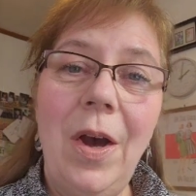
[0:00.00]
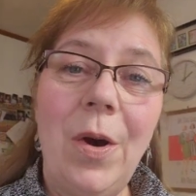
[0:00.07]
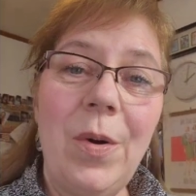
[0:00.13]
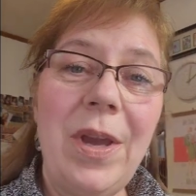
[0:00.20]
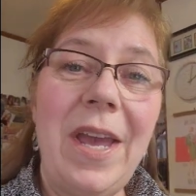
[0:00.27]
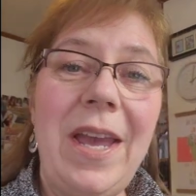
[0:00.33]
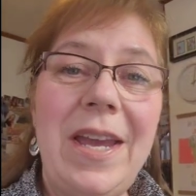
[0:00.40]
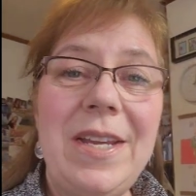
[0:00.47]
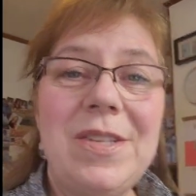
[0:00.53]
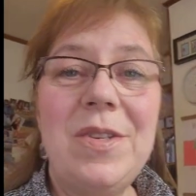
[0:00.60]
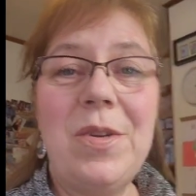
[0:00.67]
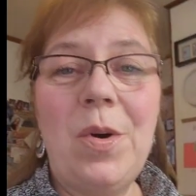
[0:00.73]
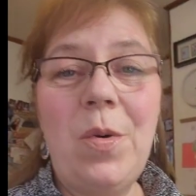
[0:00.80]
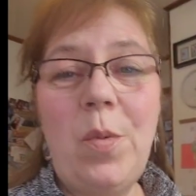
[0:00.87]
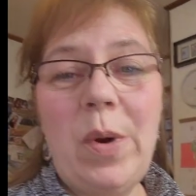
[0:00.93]
Okay,
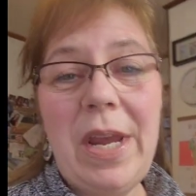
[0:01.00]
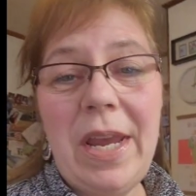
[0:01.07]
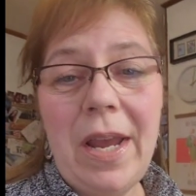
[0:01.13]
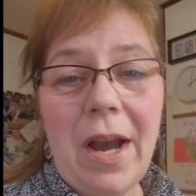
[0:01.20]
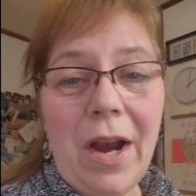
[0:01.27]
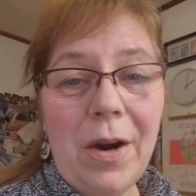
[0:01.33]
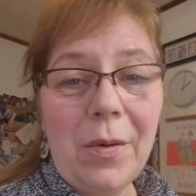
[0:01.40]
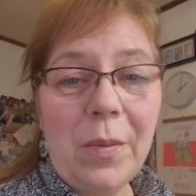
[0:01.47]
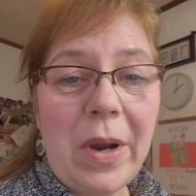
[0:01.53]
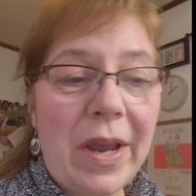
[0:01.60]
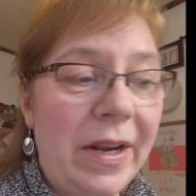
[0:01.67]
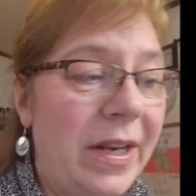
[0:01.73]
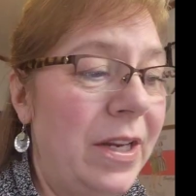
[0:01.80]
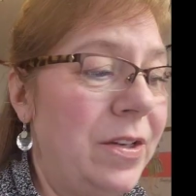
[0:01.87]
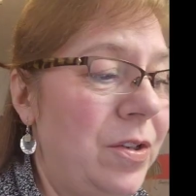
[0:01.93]
so we are
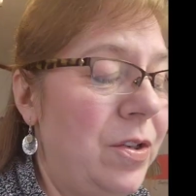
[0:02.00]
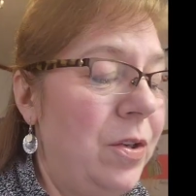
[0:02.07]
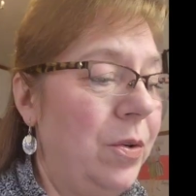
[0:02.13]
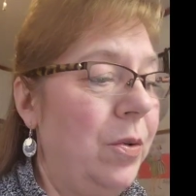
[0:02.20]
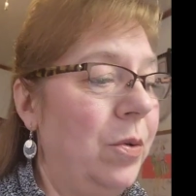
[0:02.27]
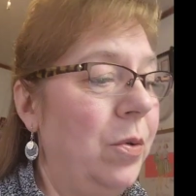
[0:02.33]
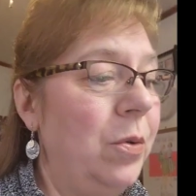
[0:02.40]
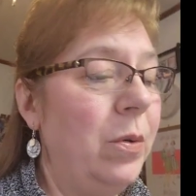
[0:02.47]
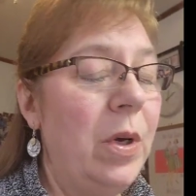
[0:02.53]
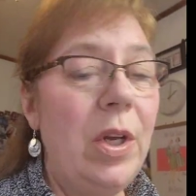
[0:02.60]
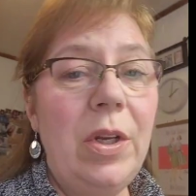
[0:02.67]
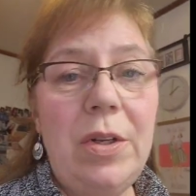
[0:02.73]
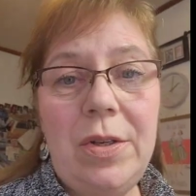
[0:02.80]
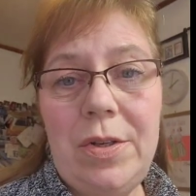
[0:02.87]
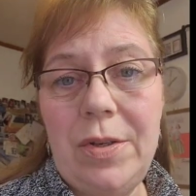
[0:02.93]
ready to
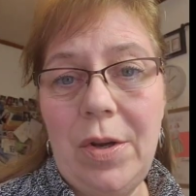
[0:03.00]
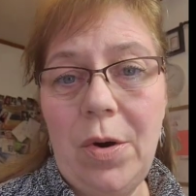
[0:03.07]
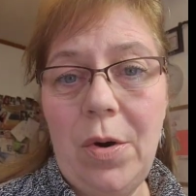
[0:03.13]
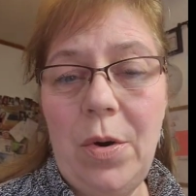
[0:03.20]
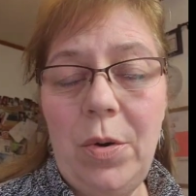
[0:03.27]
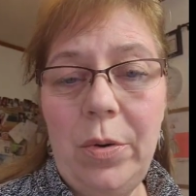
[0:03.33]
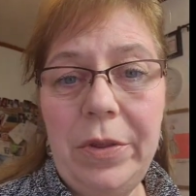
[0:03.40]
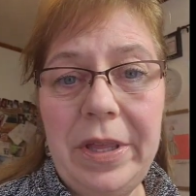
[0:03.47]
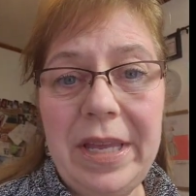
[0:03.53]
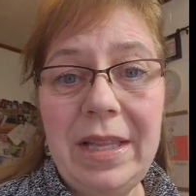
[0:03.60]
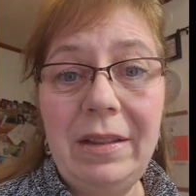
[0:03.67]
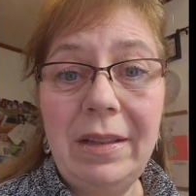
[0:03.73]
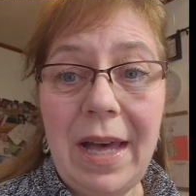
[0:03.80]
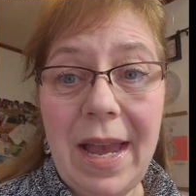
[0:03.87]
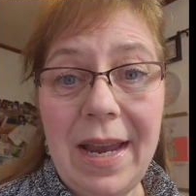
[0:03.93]
sew the
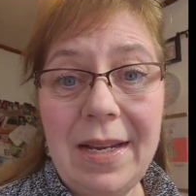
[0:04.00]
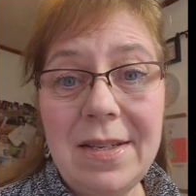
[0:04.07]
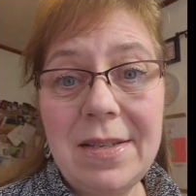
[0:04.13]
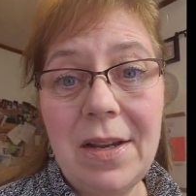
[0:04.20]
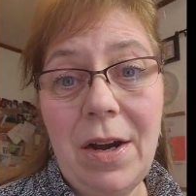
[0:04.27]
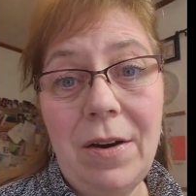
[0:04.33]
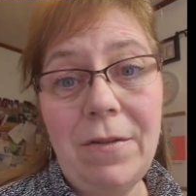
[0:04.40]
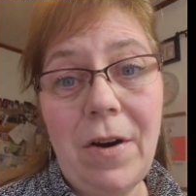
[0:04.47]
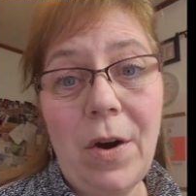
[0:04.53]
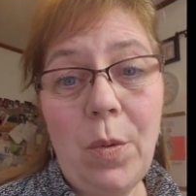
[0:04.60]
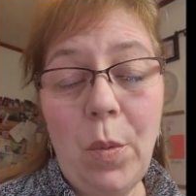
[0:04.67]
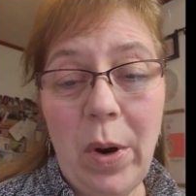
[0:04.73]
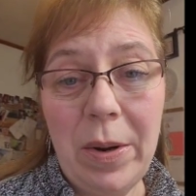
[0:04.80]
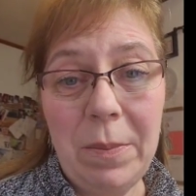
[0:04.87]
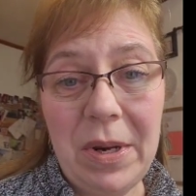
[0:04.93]
legs of our
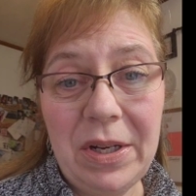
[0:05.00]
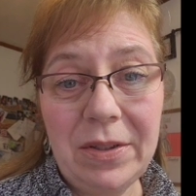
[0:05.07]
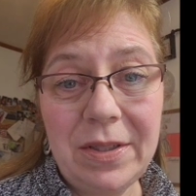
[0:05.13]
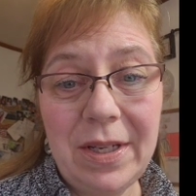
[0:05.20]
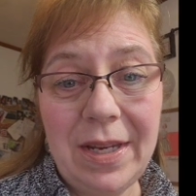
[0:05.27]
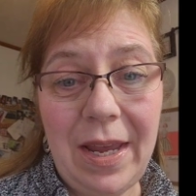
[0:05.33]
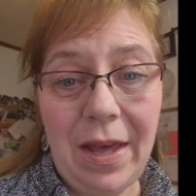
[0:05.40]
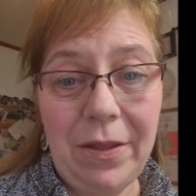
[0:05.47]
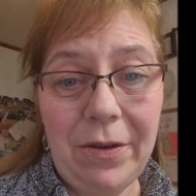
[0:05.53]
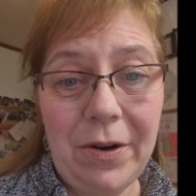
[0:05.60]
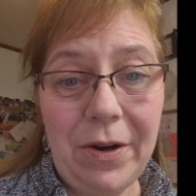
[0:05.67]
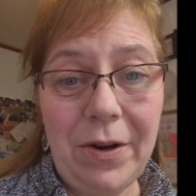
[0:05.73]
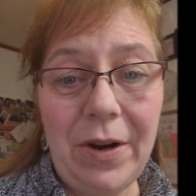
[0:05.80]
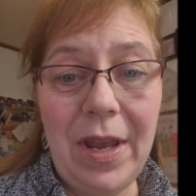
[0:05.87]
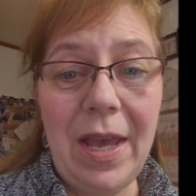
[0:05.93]
windmill
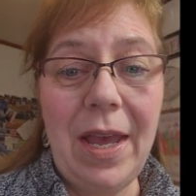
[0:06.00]
together.